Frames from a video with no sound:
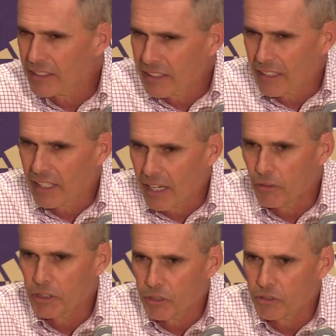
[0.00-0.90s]
it's kind of
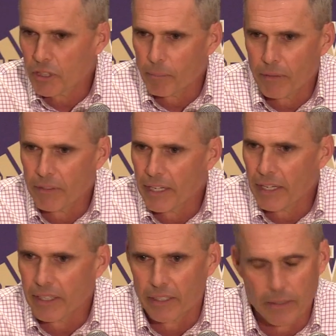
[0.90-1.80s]
how he shows up every
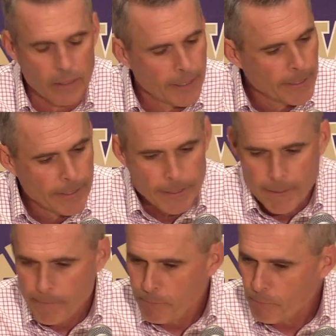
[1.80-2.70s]
day and
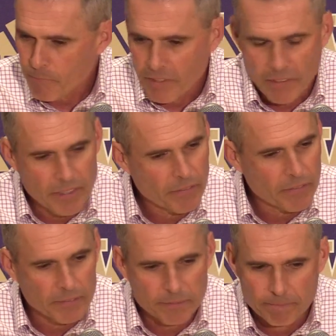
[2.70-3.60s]

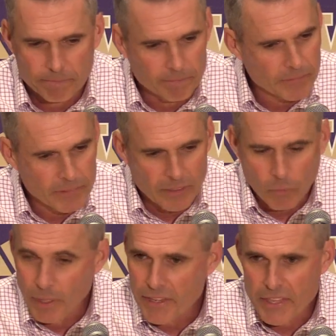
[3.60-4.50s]

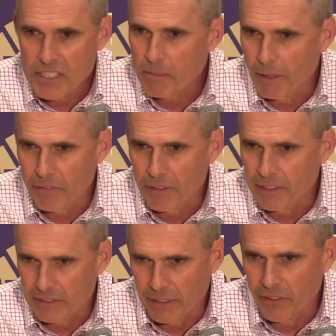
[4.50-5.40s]
the way he thinks about
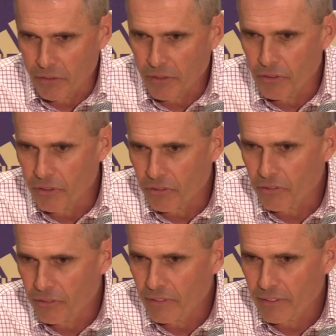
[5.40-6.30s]
things. Like,
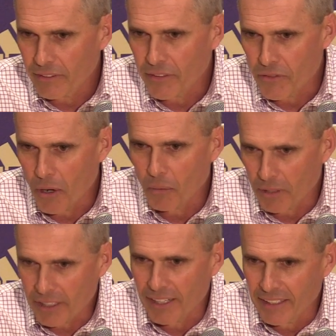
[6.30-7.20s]
you know
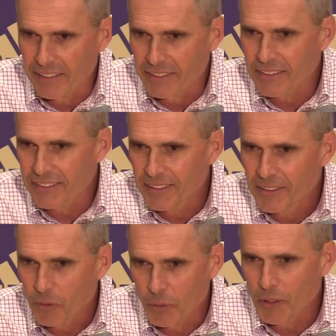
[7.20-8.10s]
when a guy is
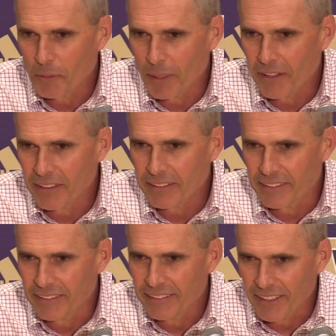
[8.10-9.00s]
real about it
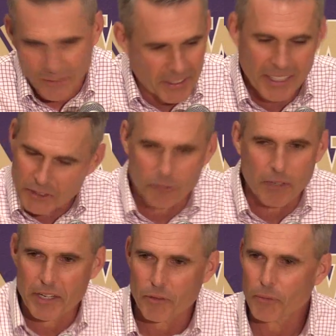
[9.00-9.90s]
and other guys are
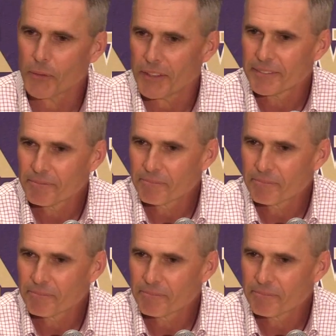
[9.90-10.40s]
fighting through it.